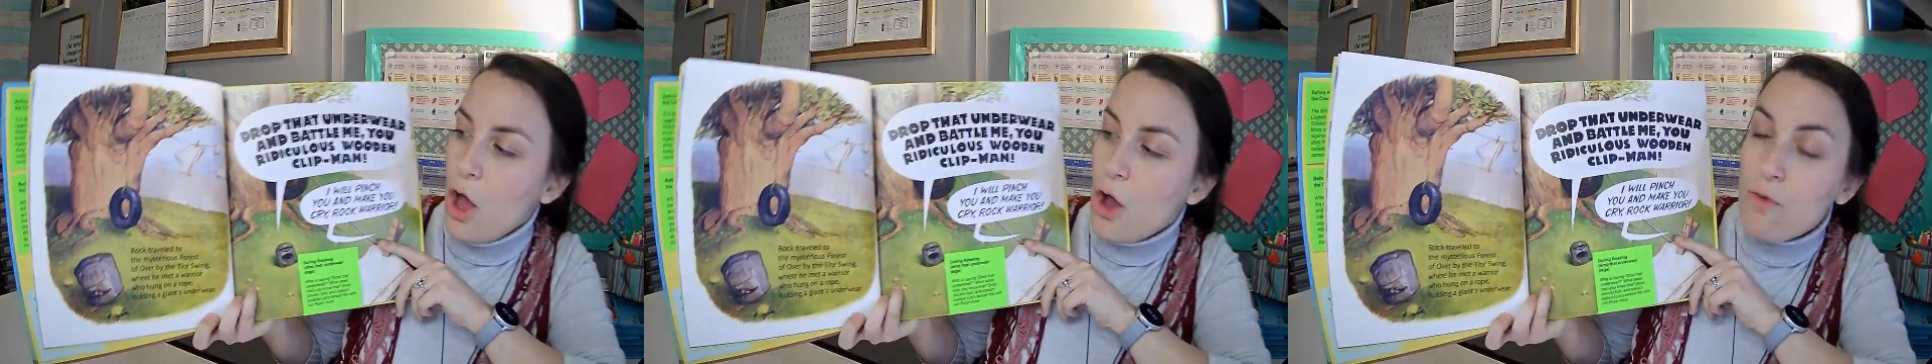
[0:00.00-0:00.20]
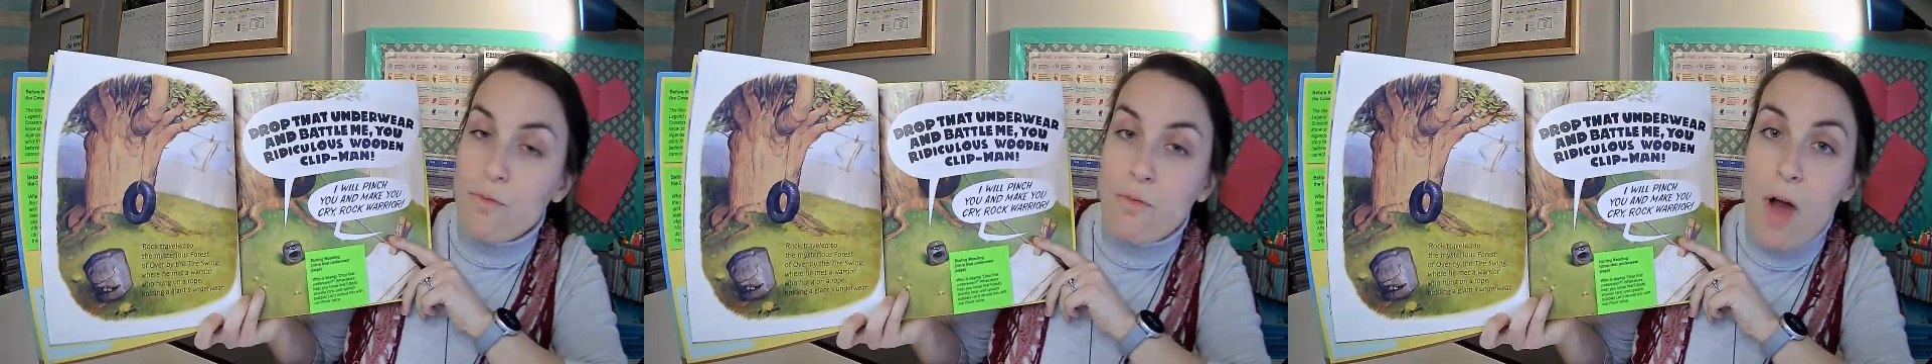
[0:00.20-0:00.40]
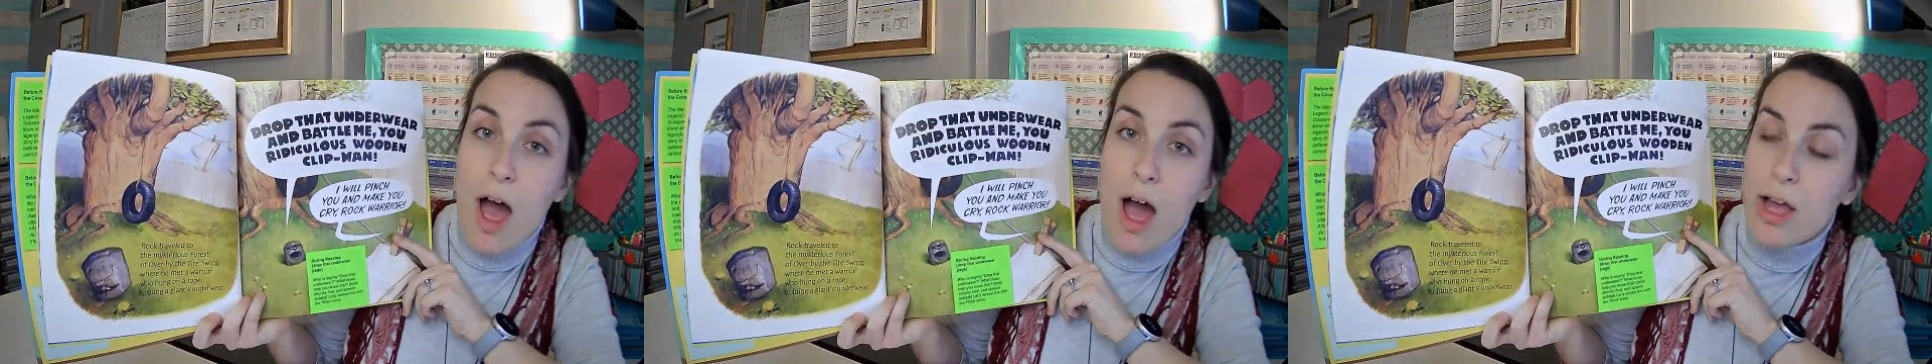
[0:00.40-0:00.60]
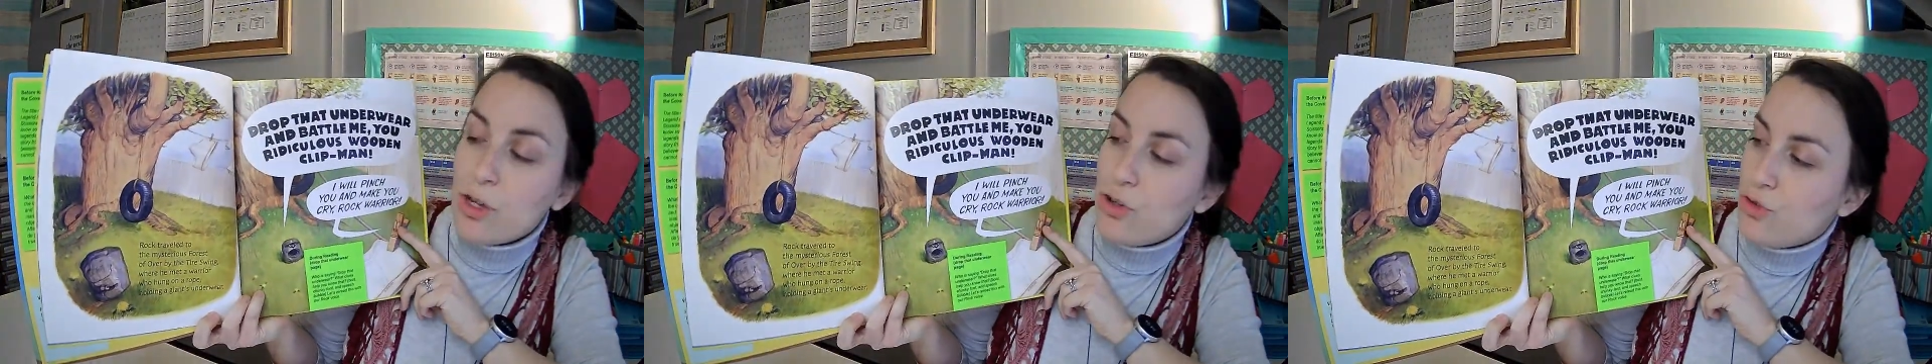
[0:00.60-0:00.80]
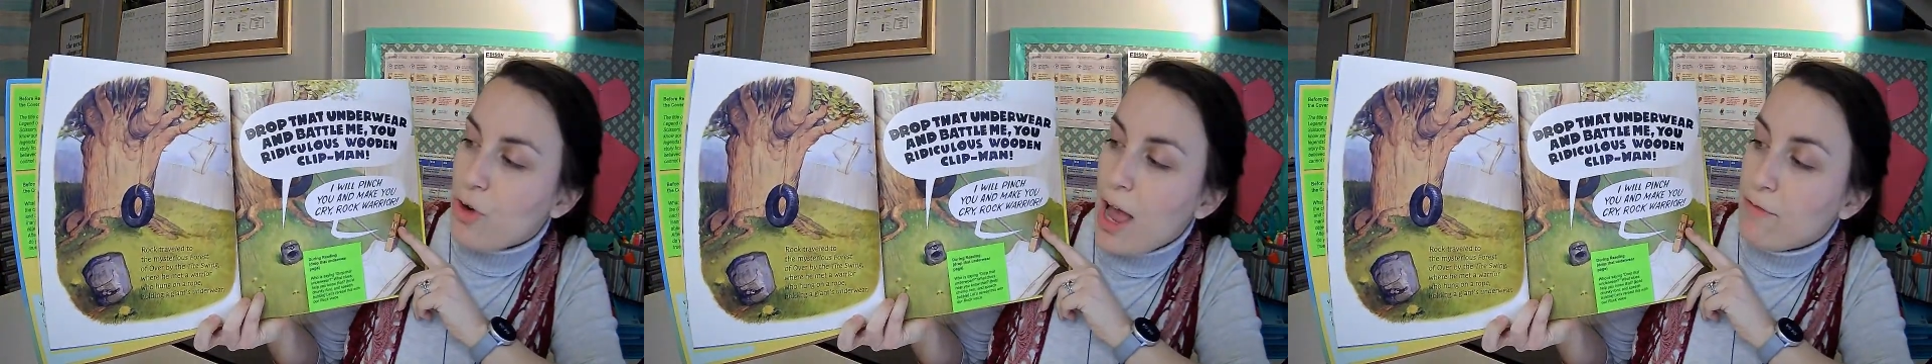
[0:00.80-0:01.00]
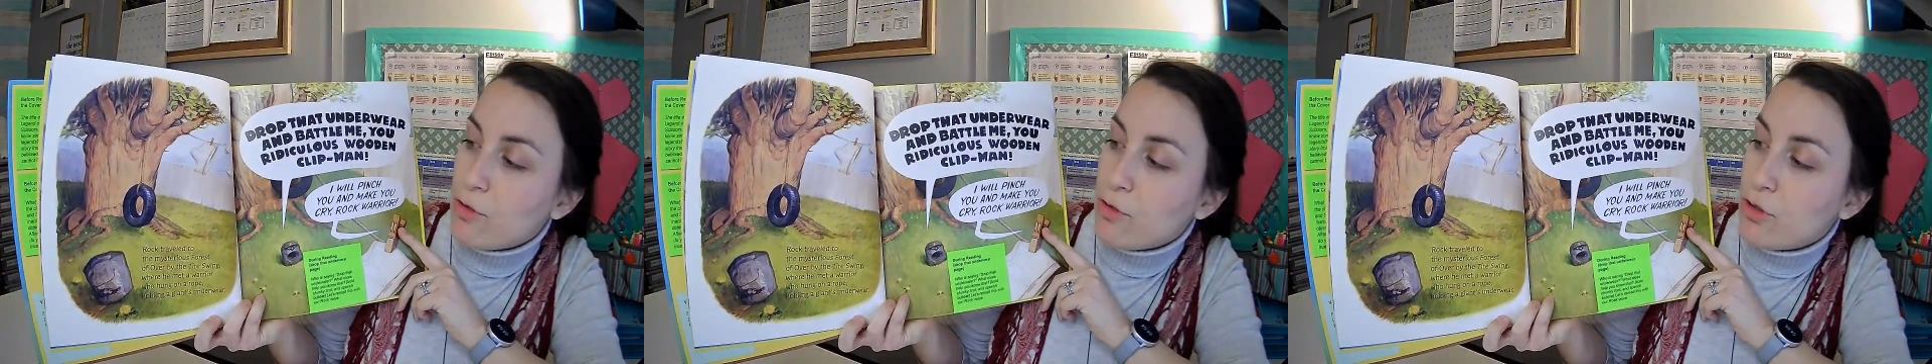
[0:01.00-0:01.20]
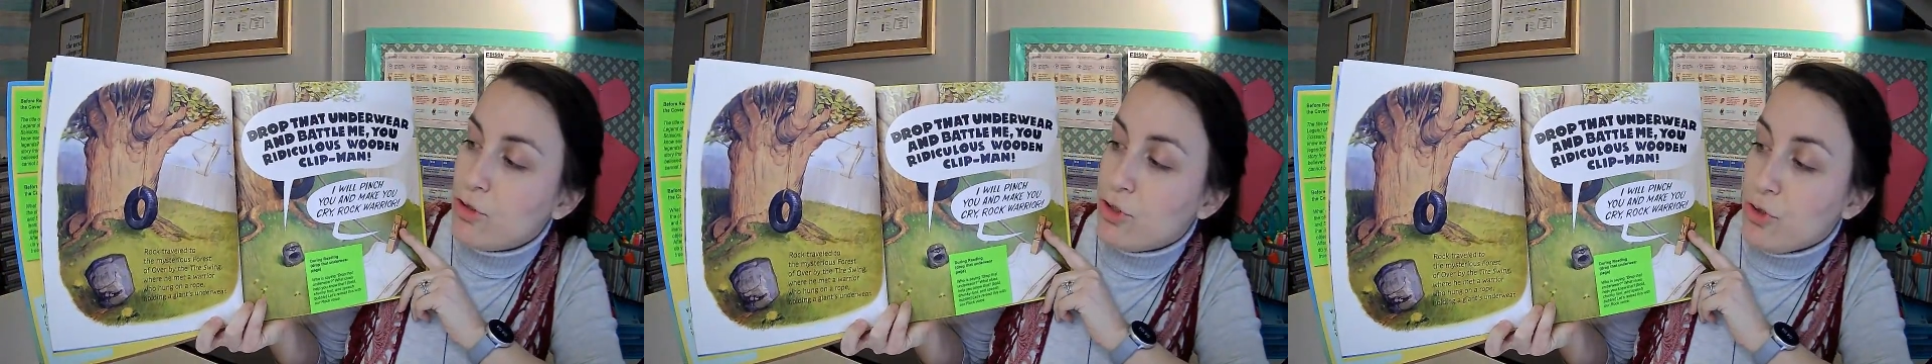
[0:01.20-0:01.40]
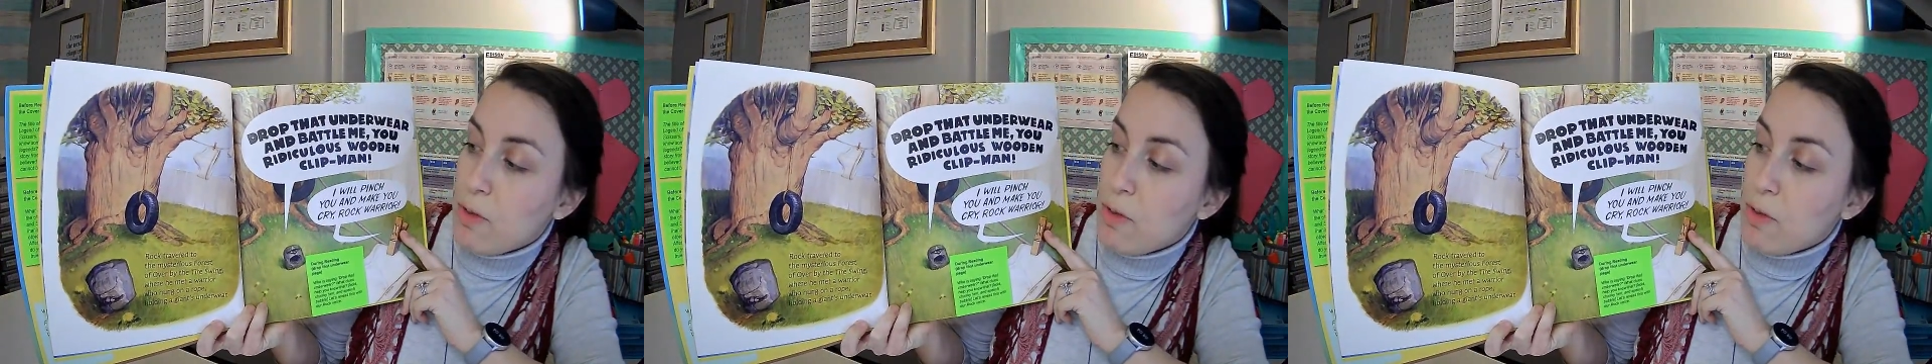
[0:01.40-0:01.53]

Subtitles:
Rock traveled to the